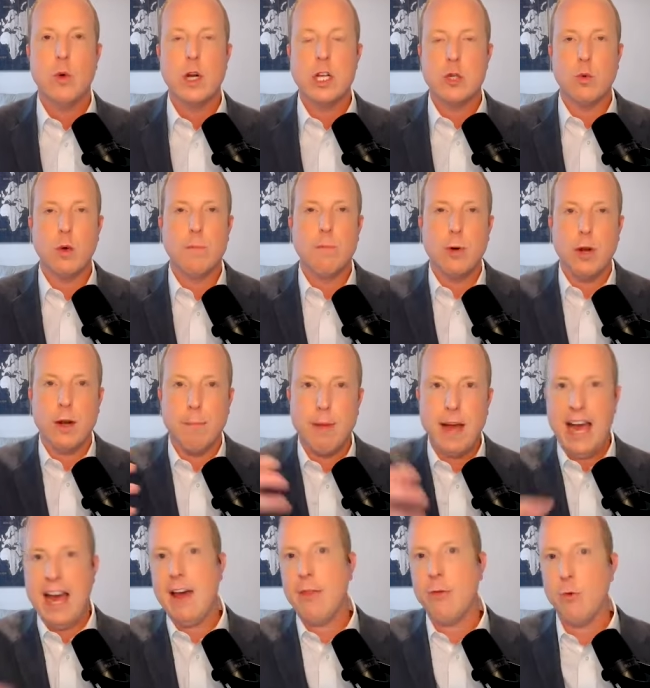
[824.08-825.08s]
which would put a
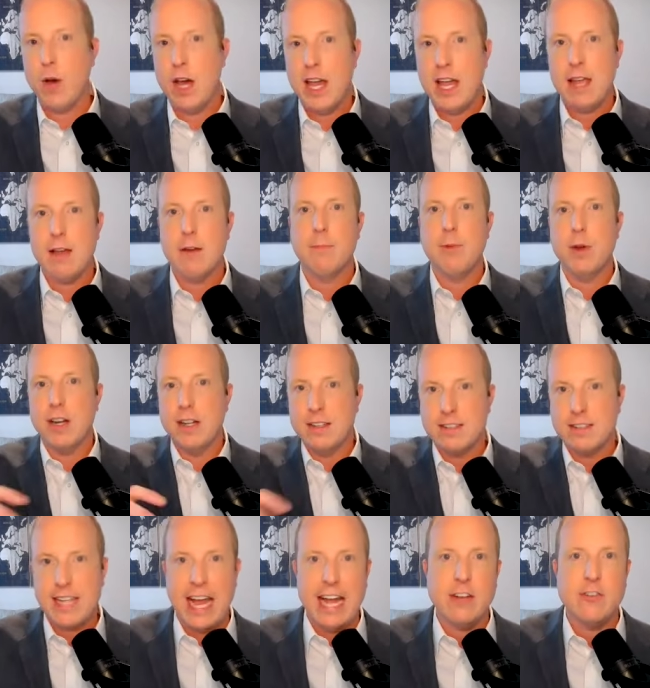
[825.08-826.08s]
pathway, it would put in
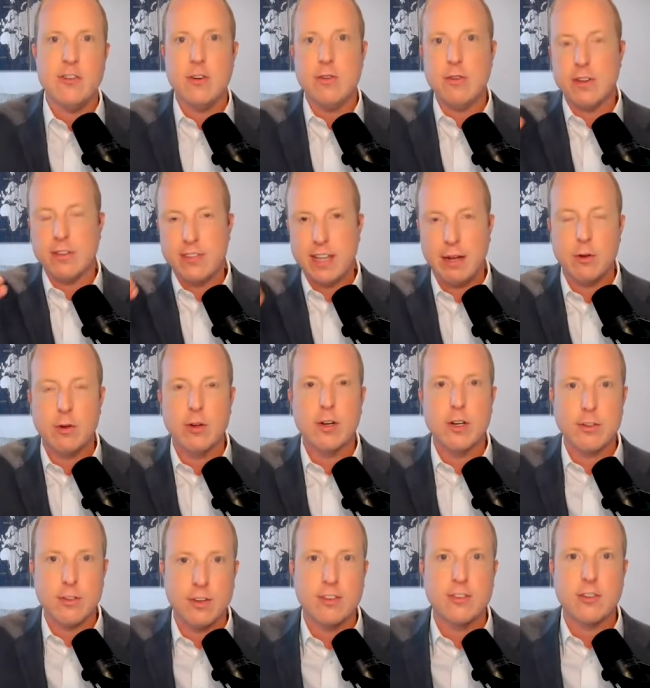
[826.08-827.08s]
statute to say you're
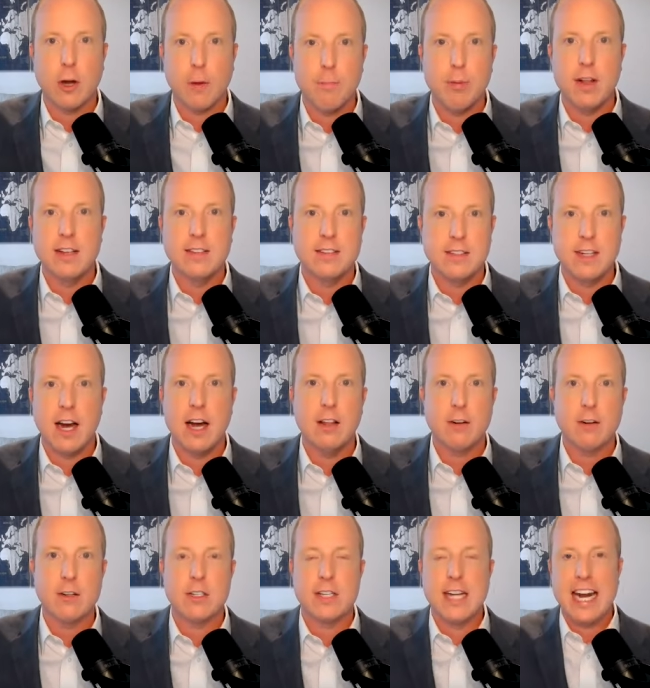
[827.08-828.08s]
using surplus
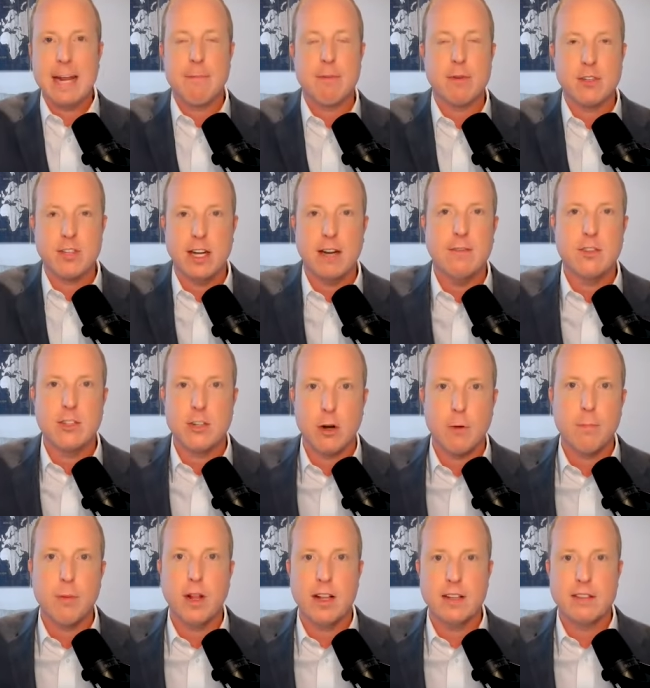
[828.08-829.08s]
dollars, ninety percent of
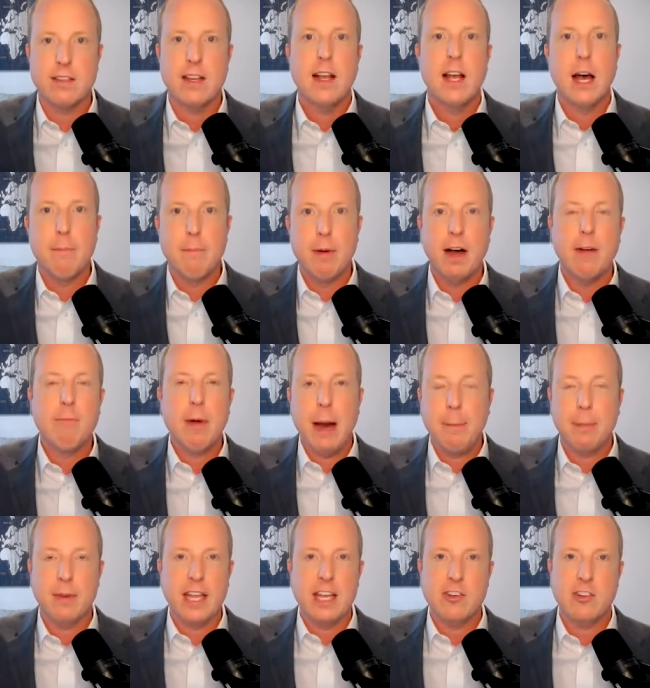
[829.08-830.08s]
surplus above
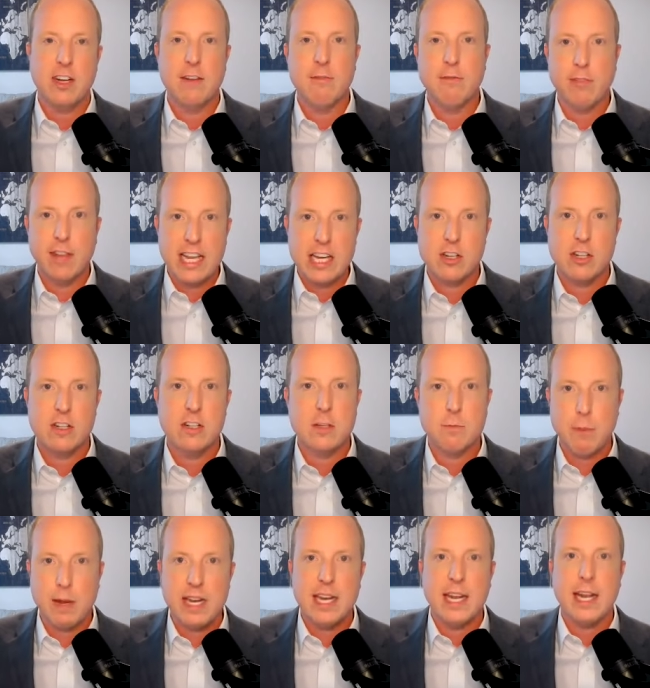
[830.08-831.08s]
population inflation
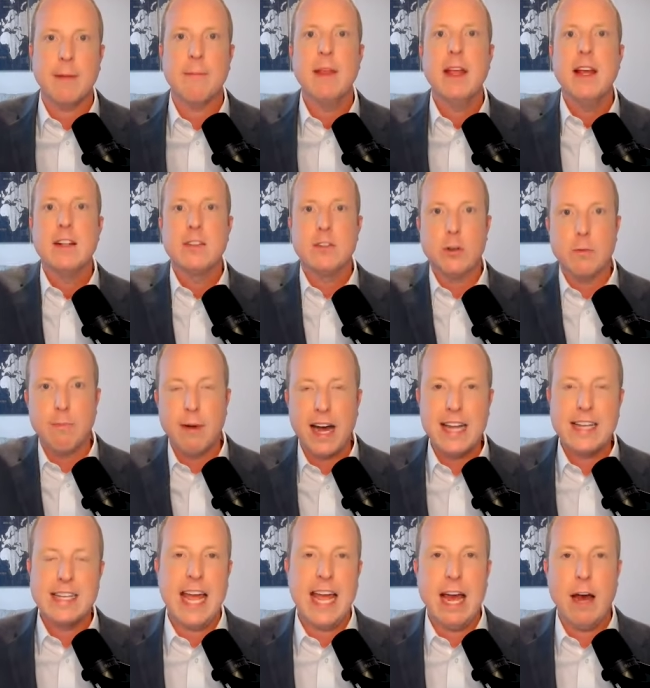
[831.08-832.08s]
spending to
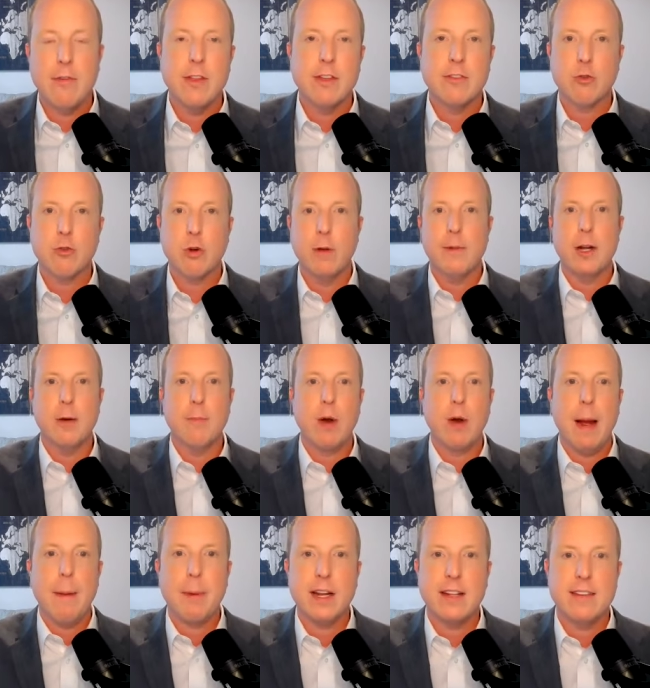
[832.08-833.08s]
buy down the school M and O
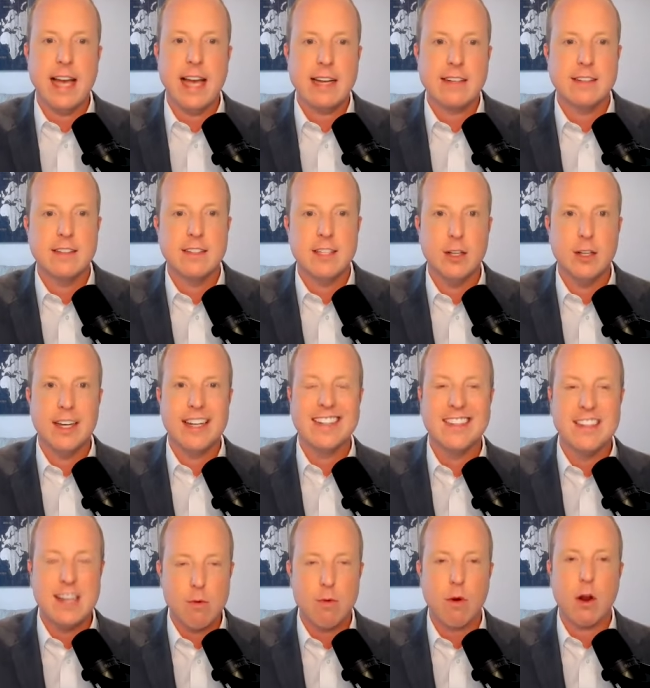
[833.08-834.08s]
property tax until it is
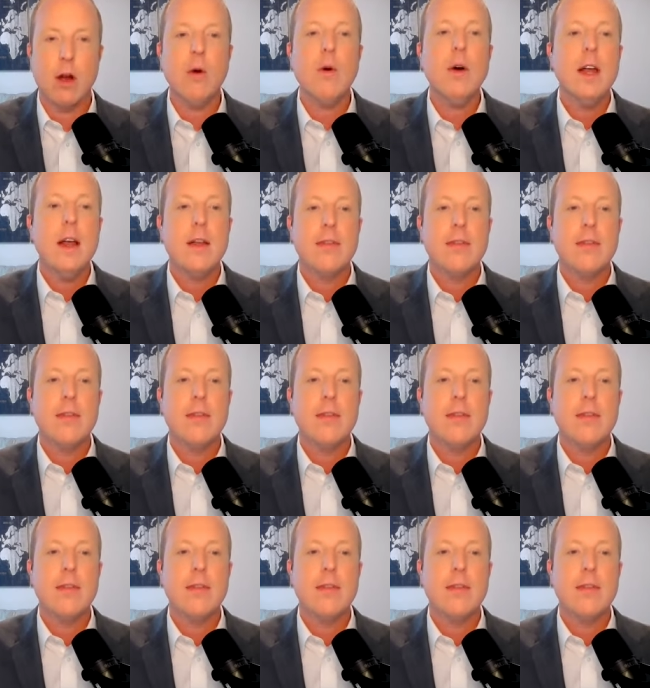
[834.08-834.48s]
zero.